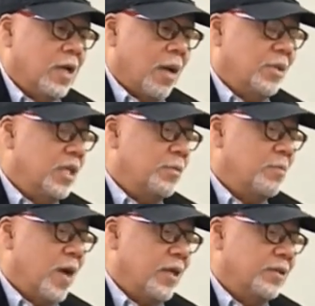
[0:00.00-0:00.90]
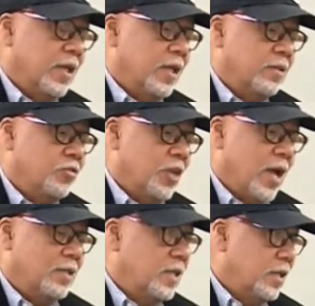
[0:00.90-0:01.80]
I mean, keep in mind that
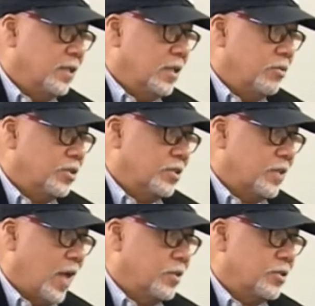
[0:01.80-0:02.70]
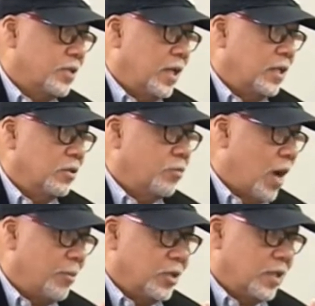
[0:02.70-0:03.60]
John Kennedy was assassinated,
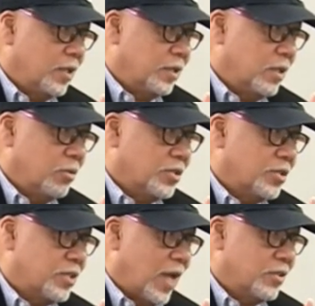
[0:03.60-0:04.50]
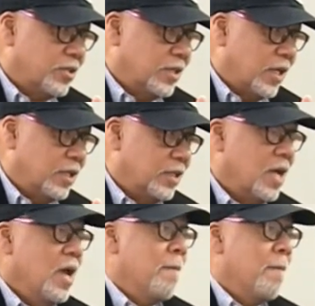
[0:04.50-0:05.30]
Robert Kennedy was assassinated,